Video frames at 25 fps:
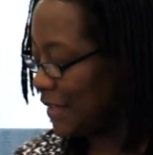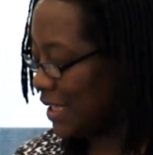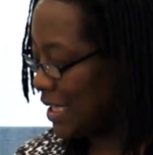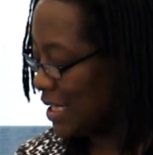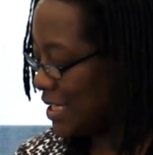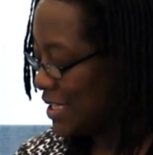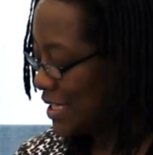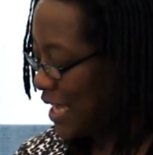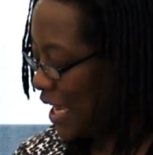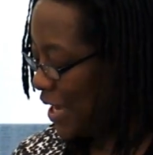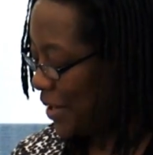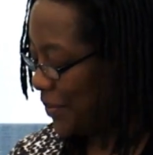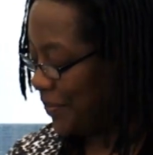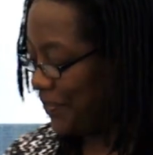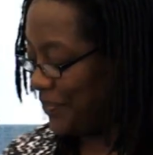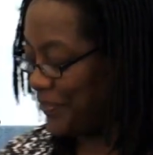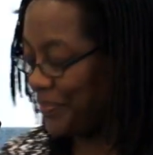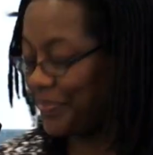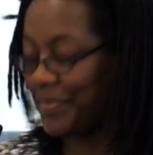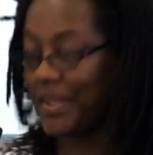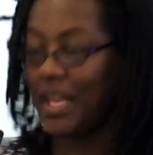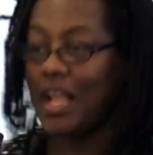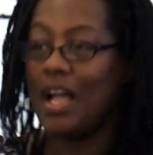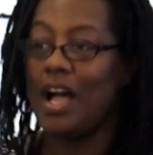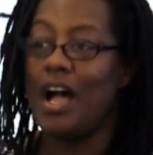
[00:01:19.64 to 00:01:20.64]
So
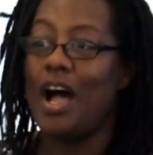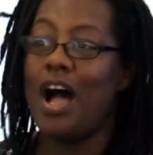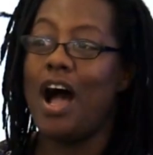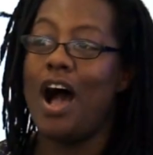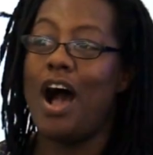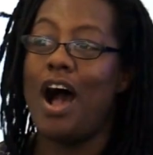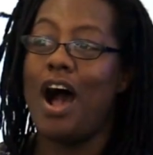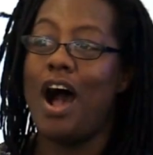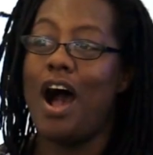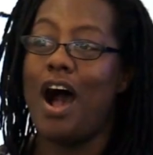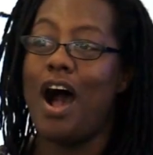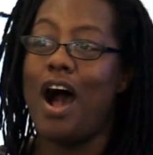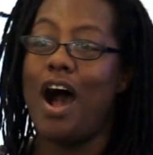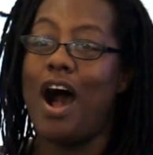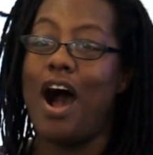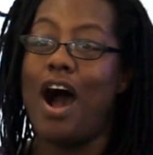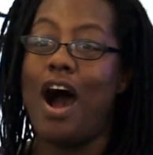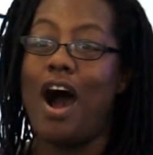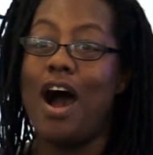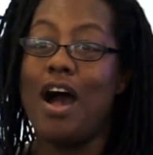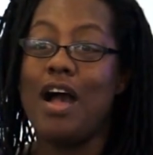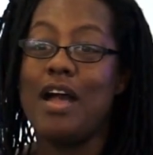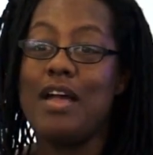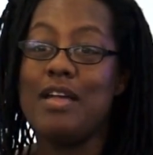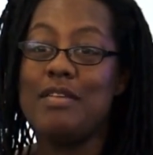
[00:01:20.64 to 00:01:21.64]

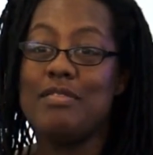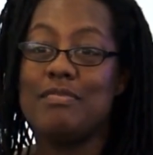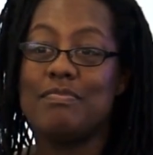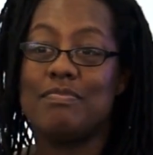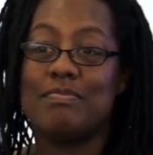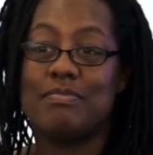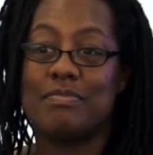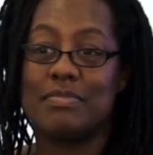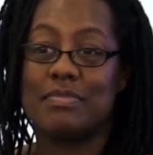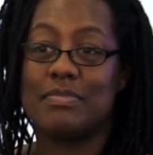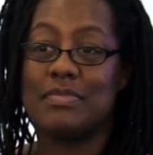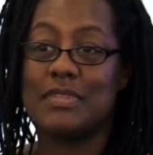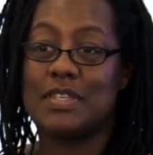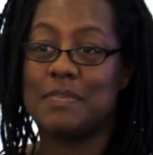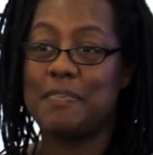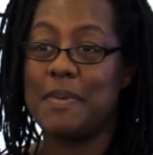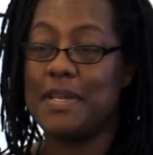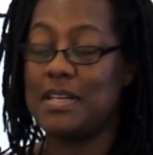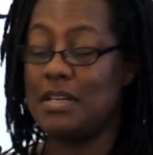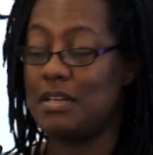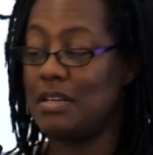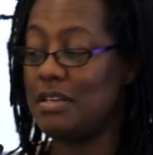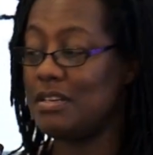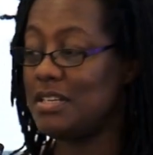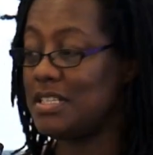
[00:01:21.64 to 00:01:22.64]
I
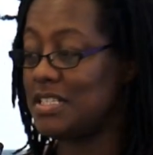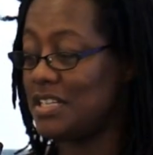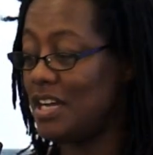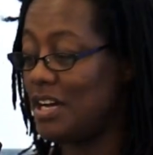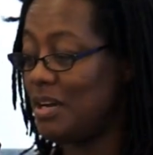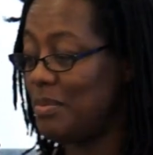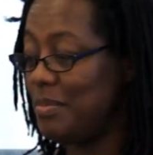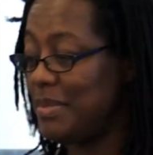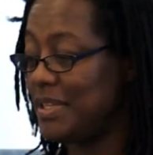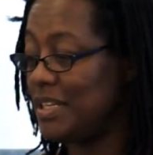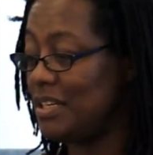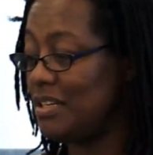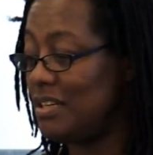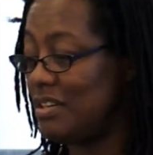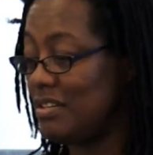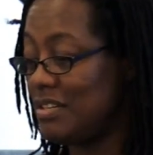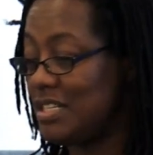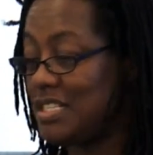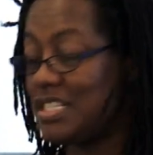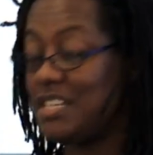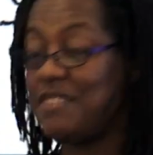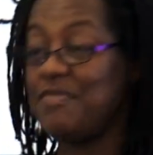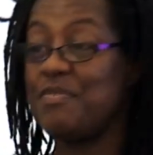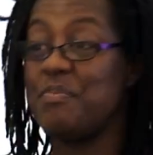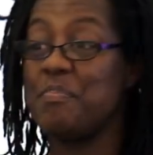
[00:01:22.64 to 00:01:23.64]
spend a lot of time with a lot of
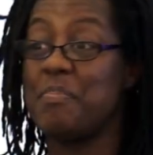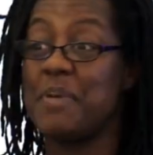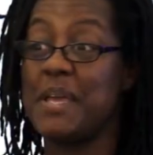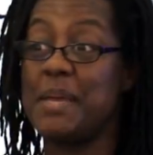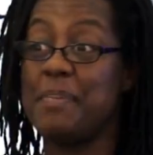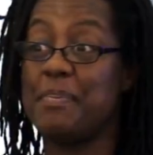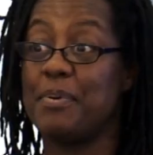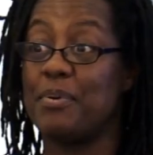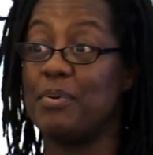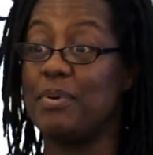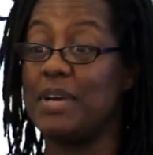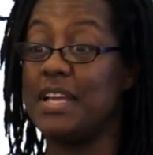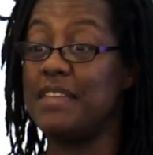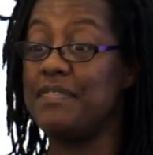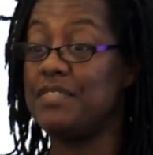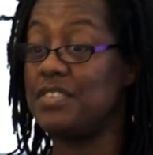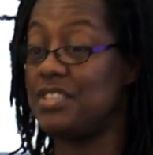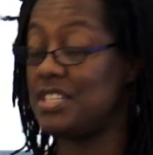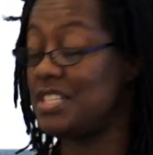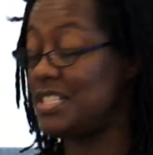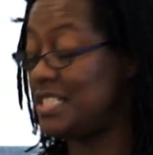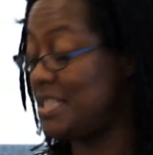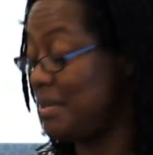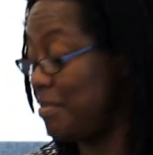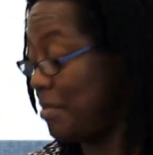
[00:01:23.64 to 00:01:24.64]
different people, even
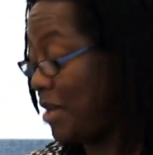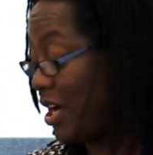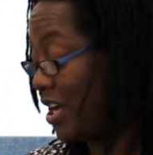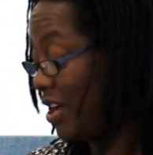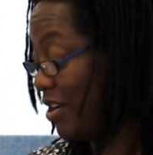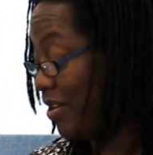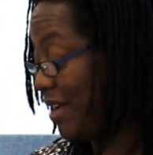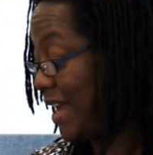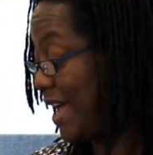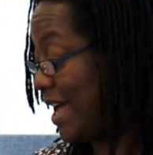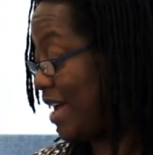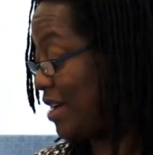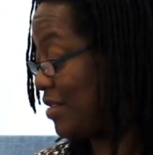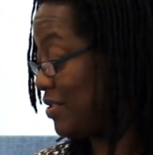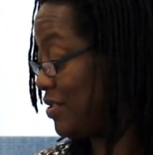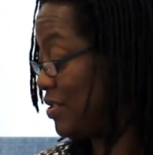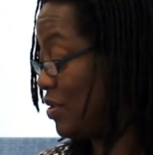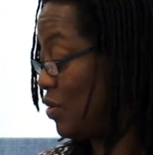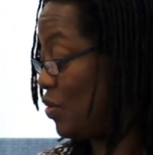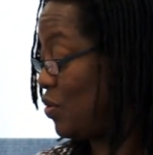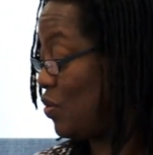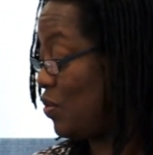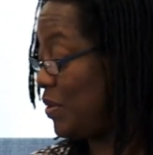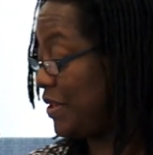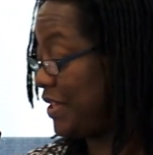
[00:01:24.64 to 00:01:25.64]
just in my own house,
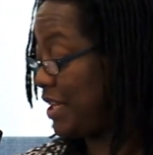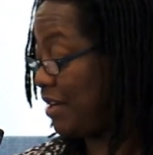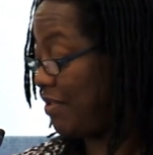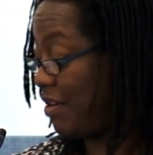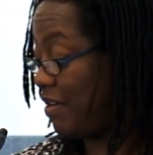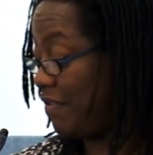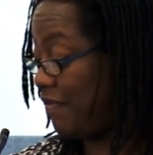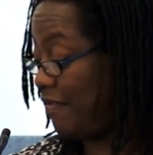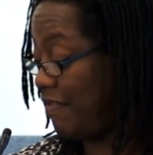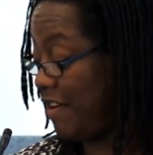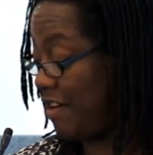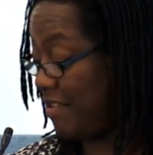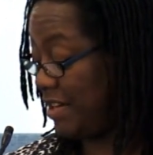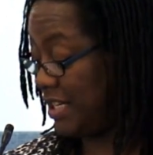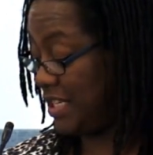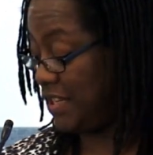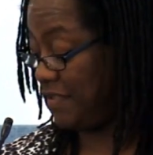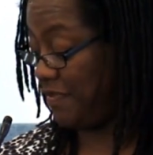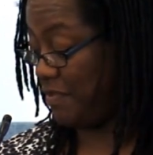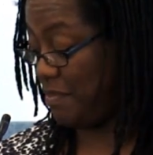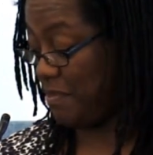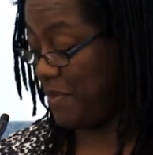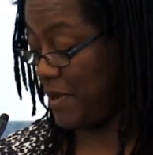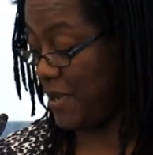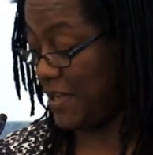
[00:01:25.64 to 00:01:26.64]
all with their own very
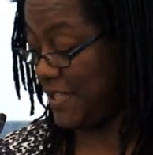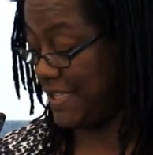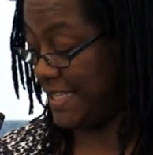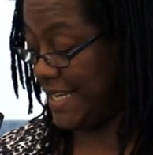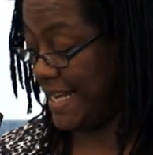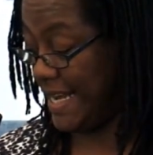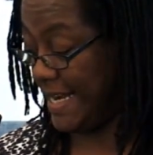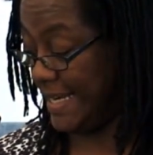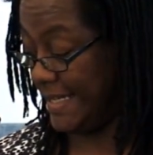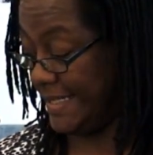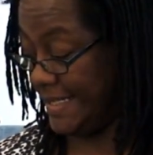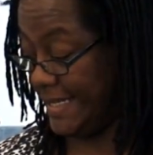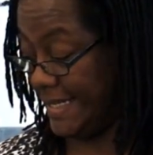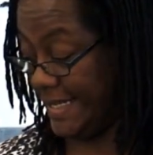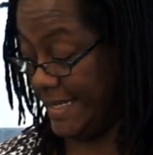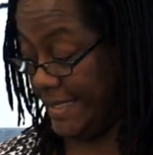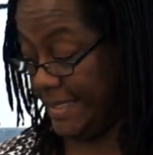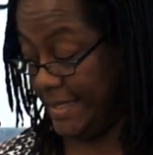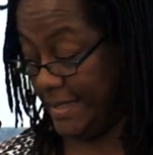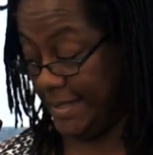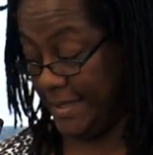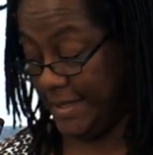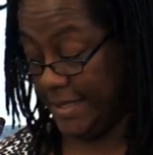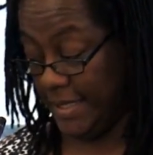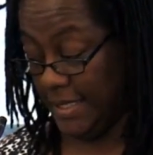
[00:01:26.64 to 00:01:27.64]
different
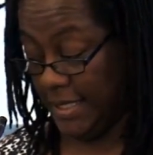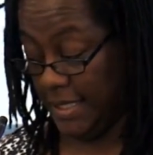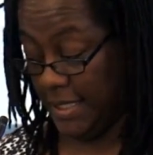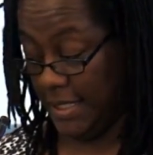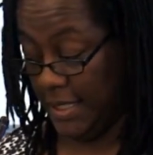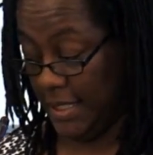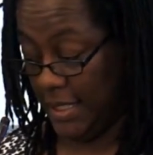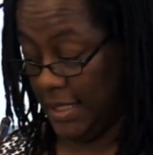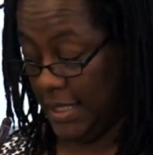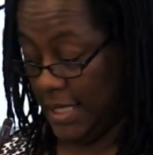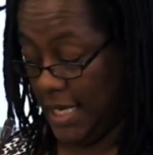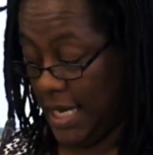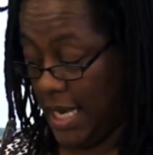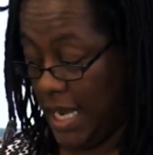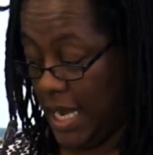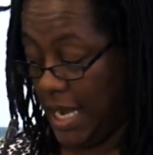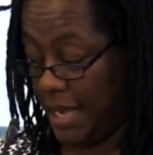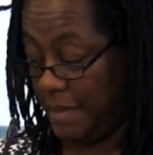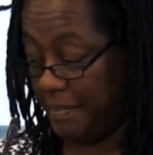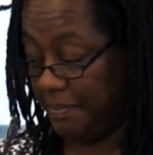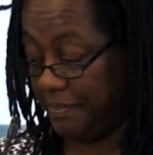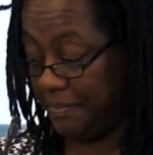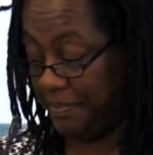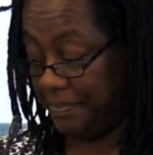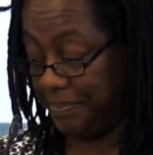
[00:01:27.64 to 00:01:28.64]
personalities.
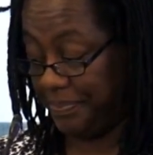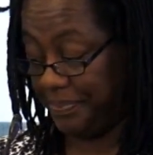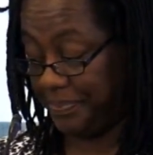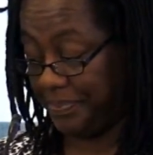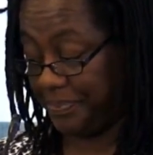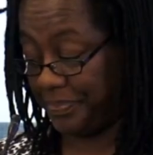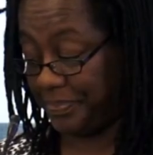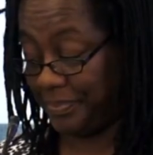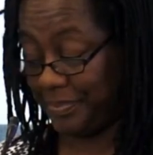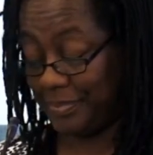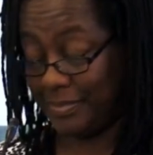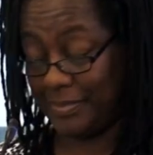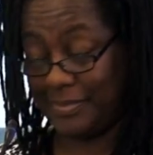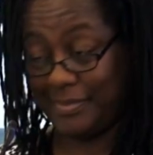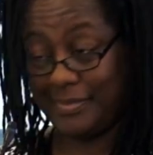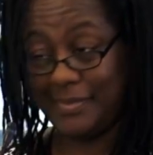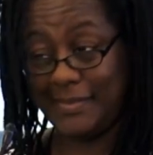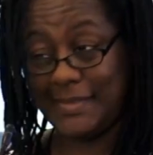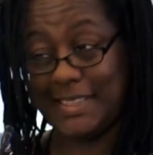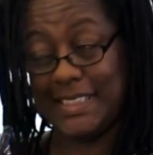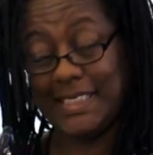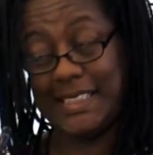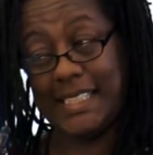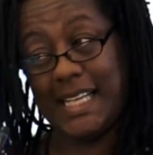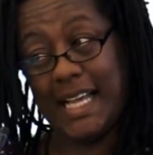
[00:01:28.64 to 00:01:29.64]

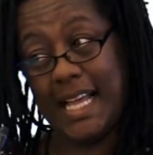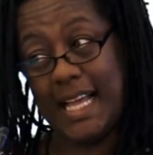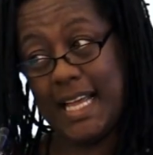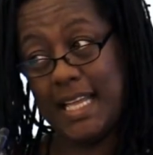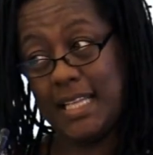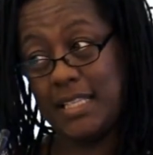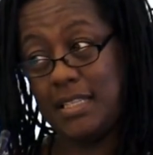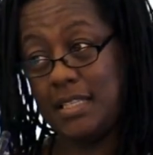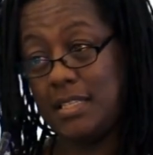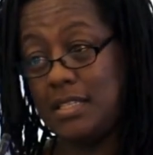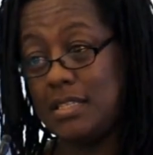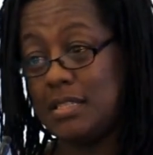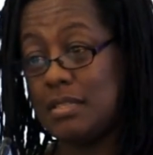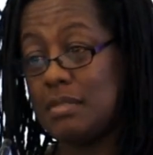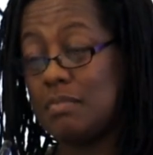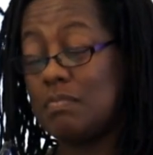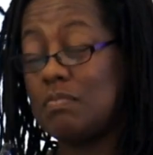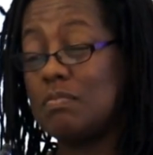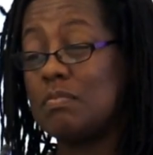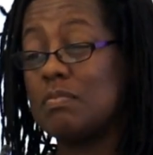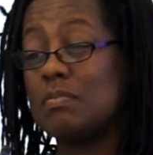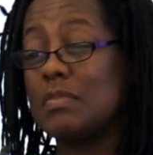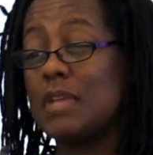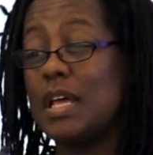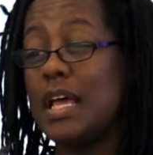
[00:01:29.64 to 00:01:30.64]
And
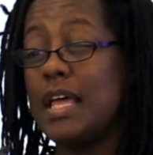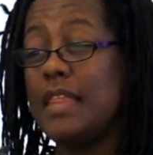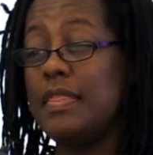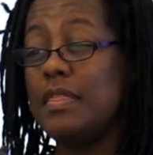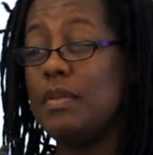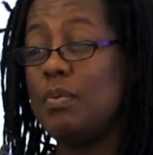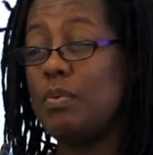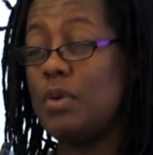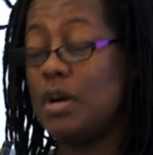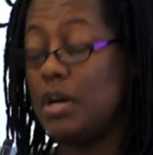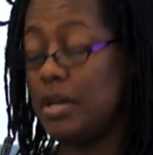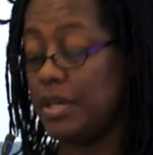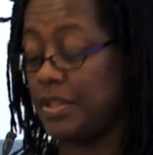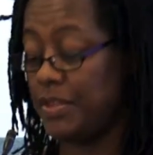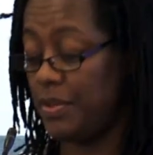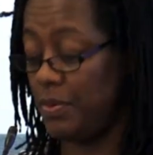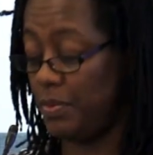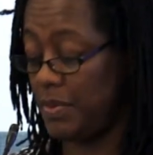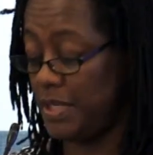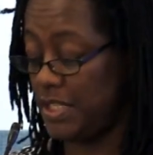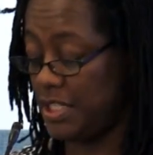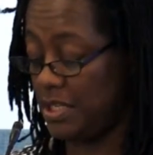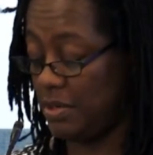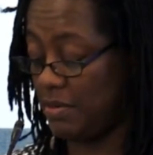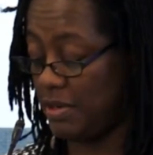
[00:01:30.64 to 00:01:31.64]
in the work that
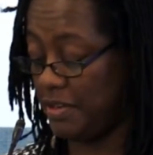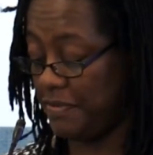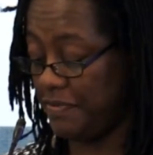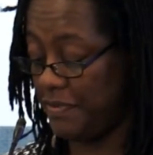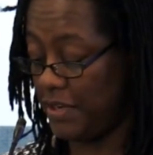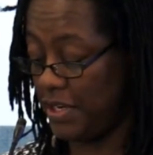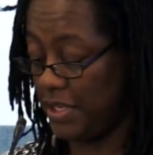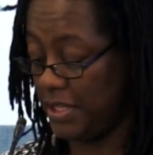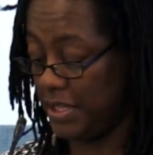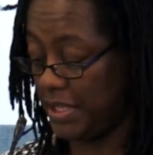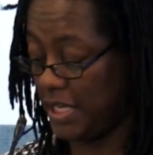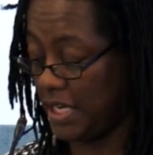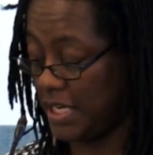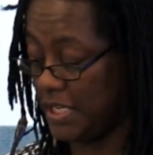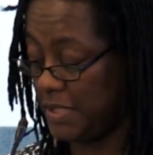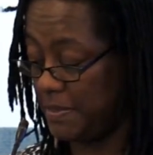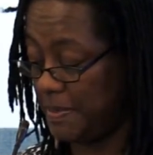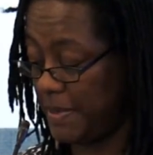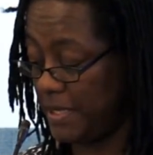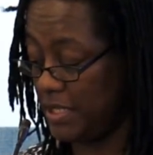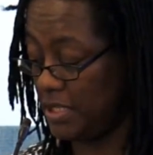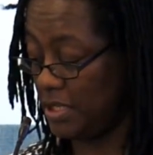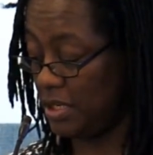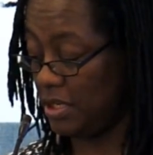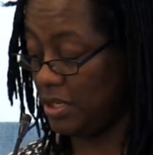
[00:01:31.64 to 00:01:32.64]
we do, I find that I
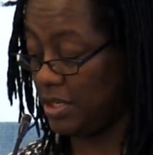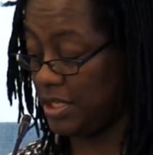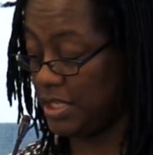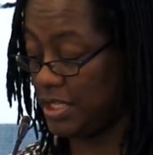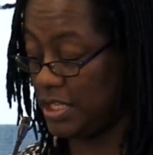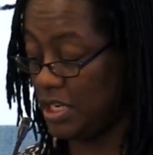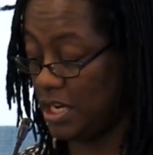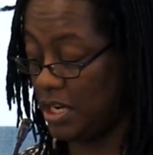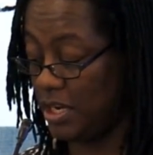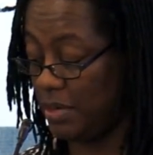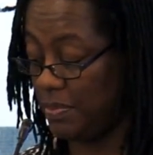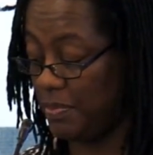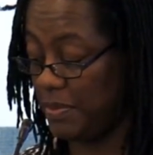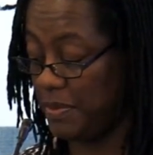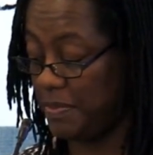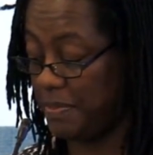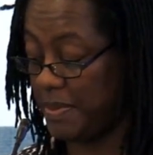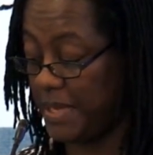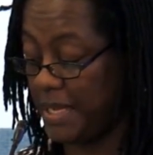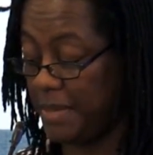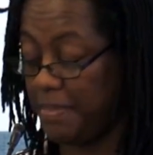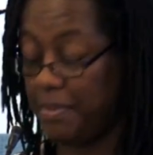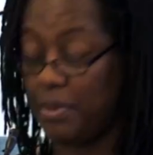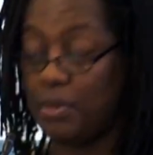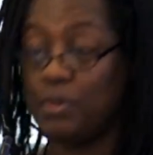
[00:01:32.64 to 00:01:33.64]
spend a lot of time with
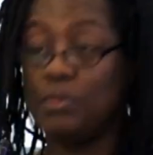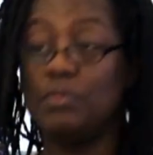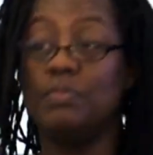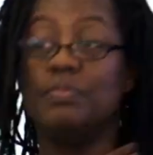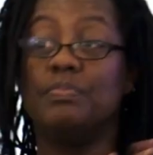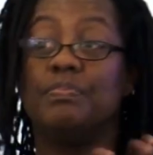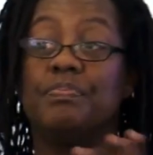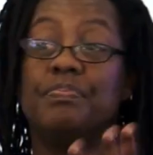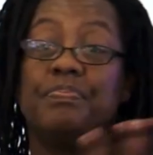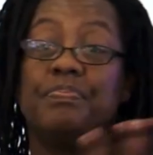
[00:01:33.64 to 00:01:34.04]
people